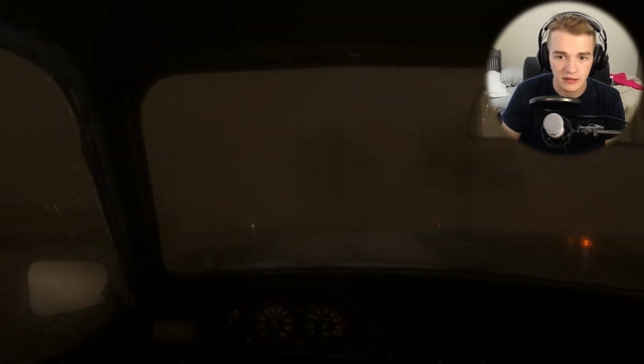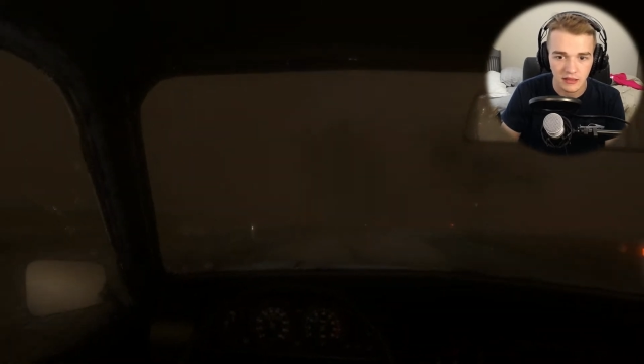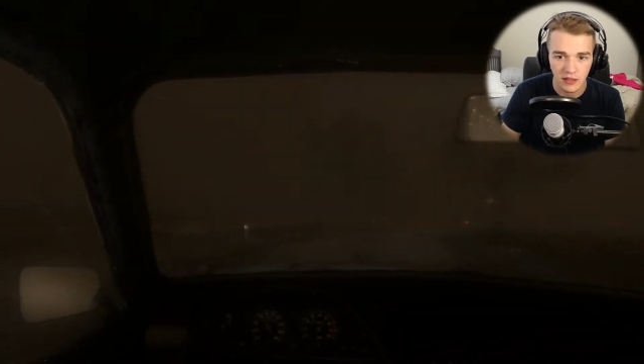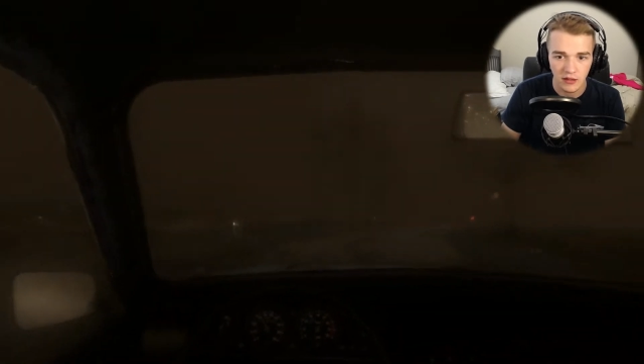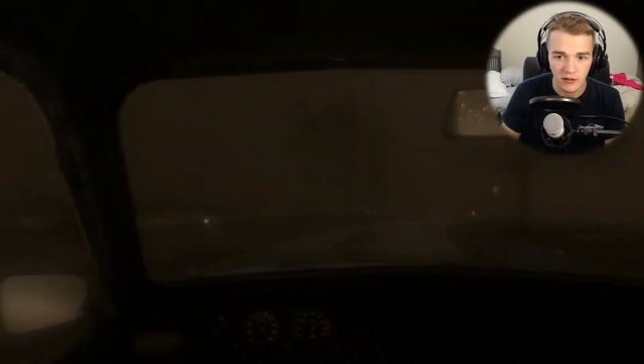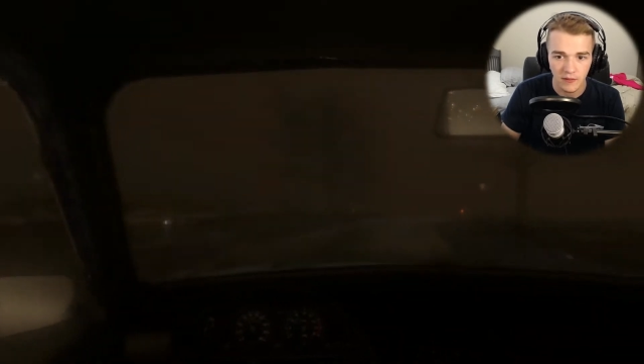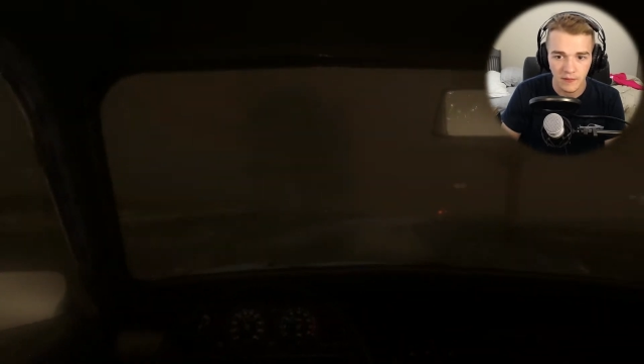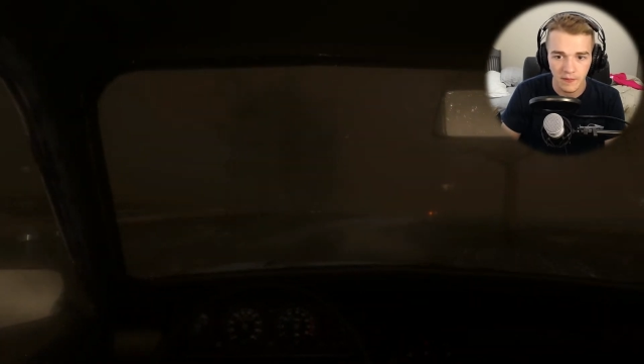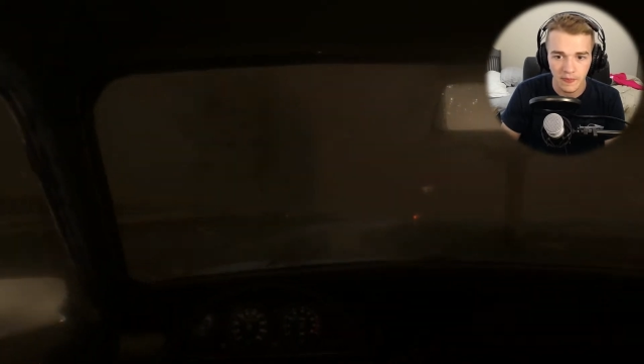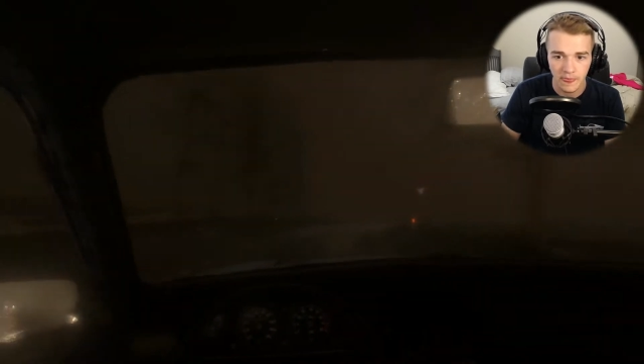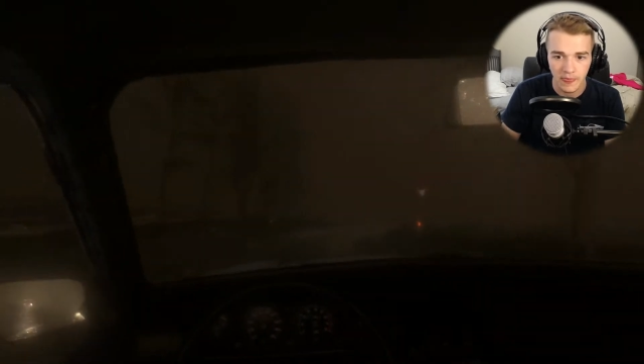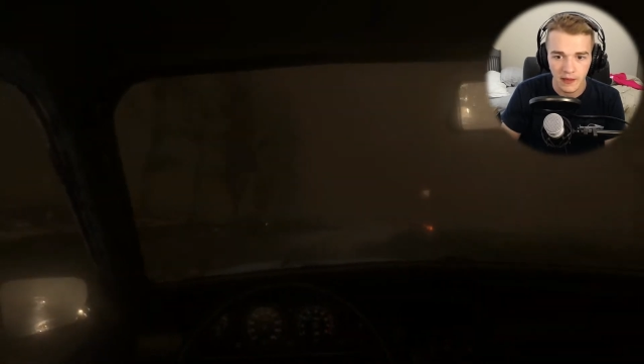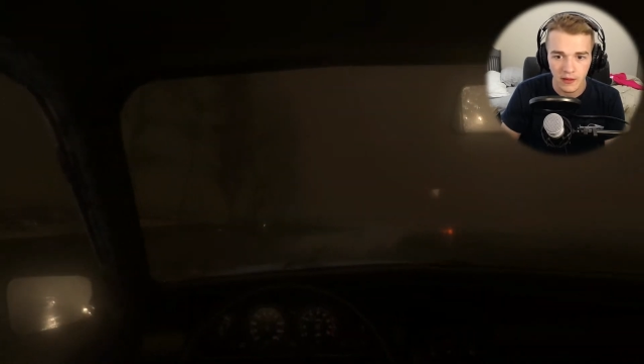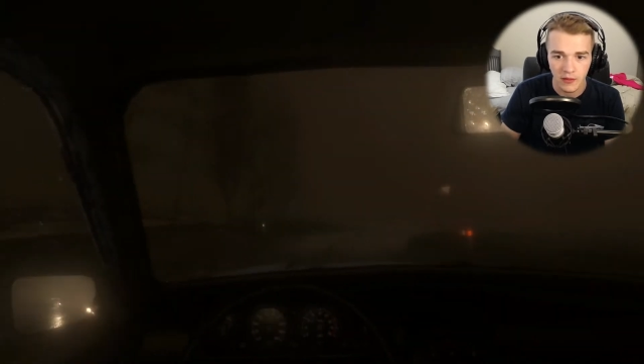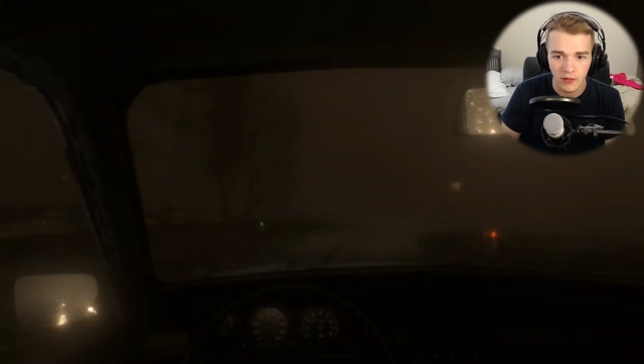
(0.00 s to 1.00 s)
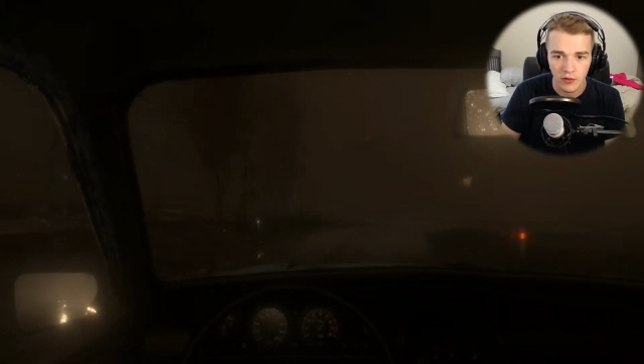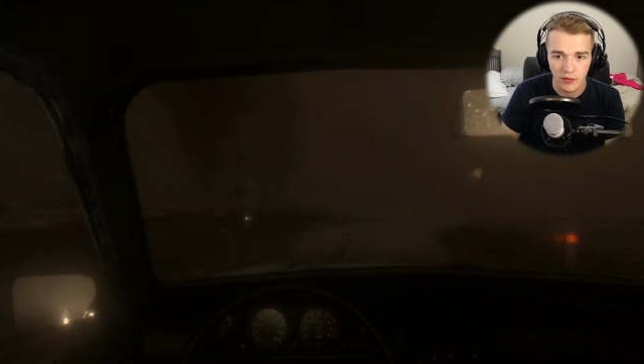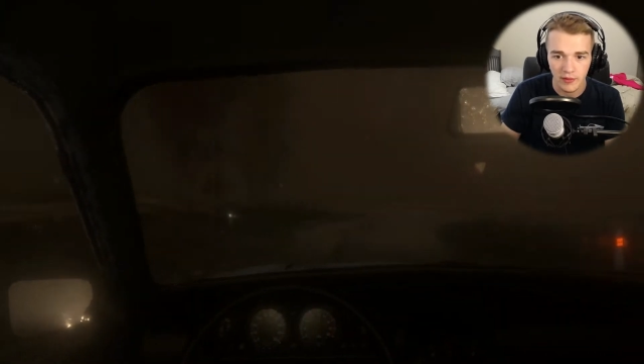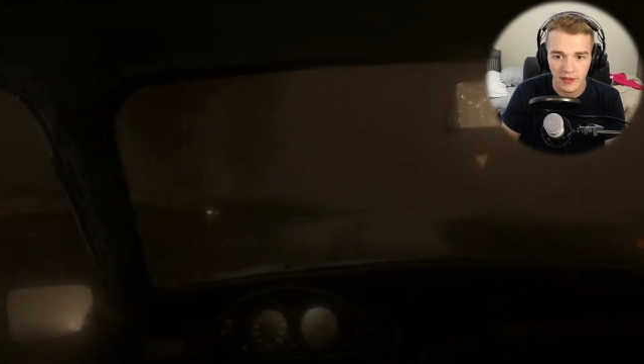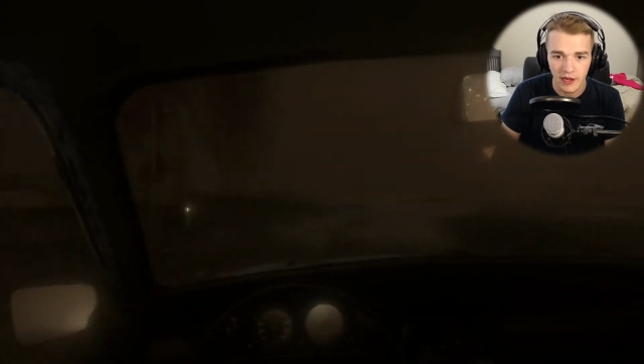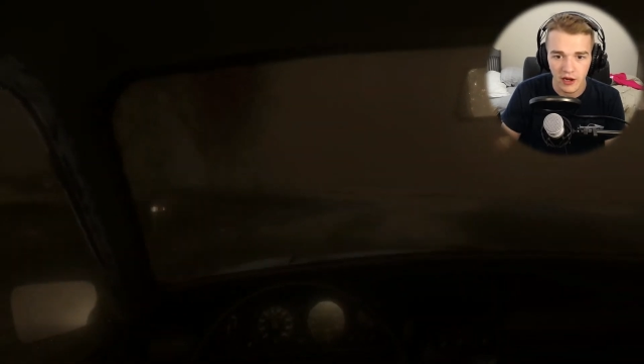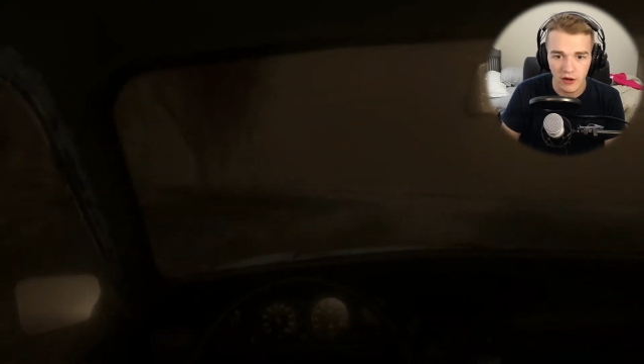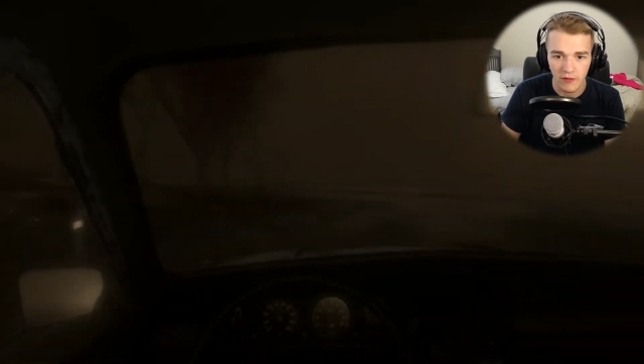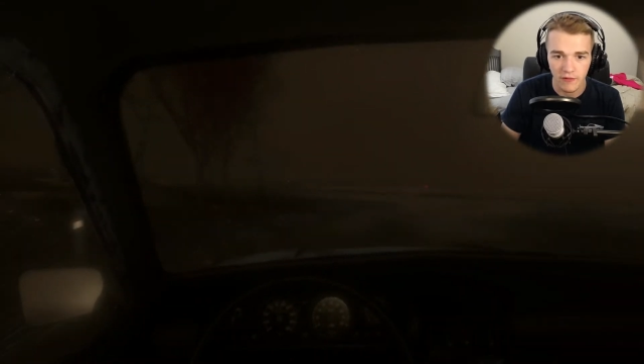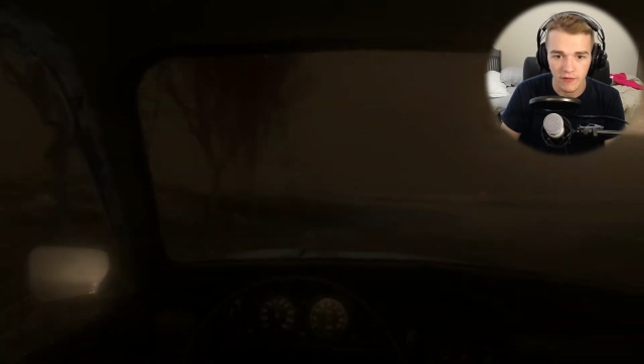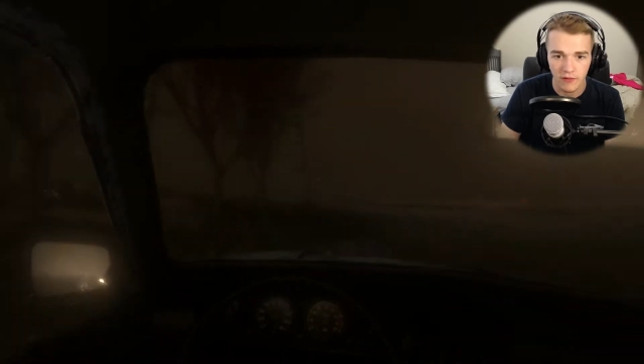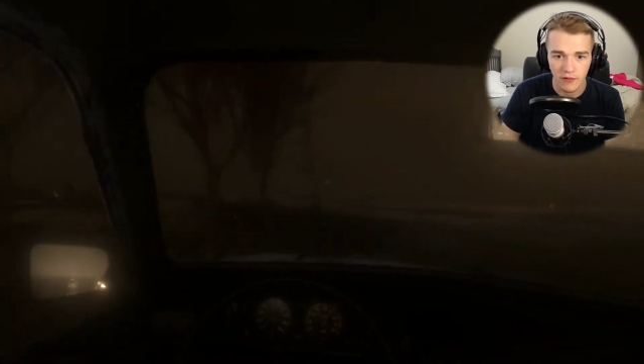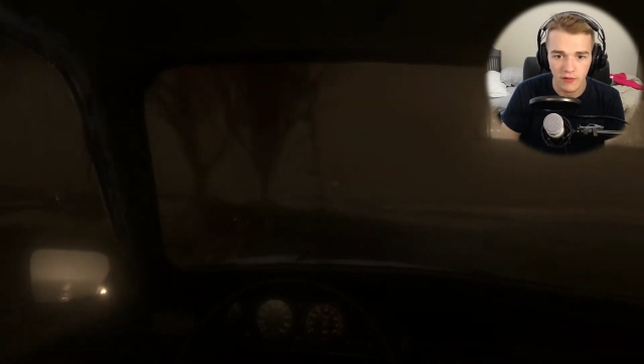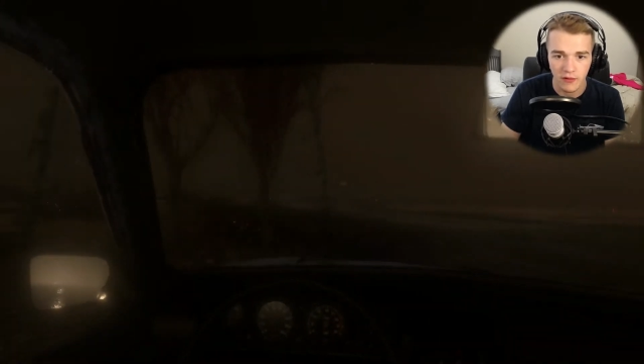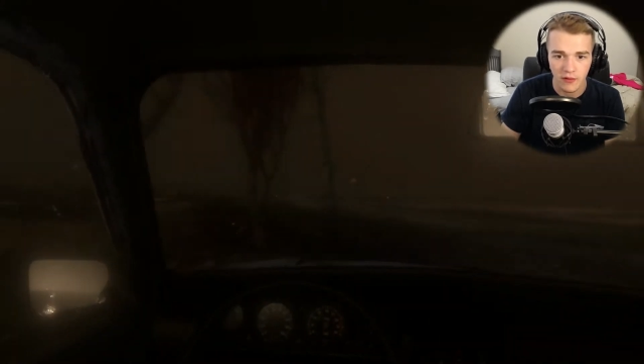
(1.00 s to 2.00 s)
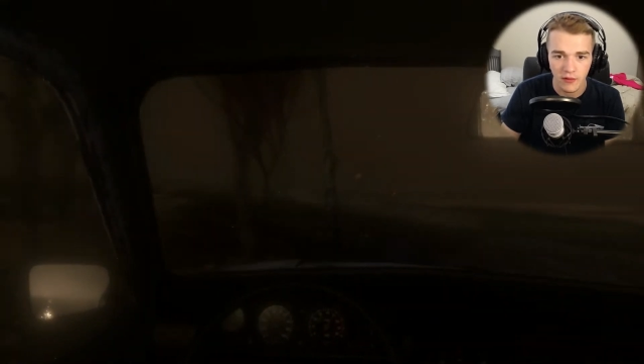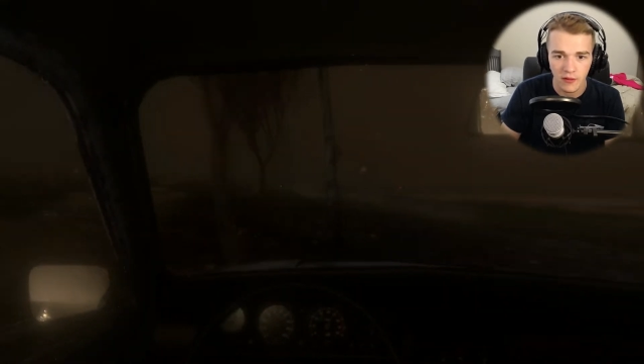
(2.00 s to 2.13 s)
So, we're going to be careful.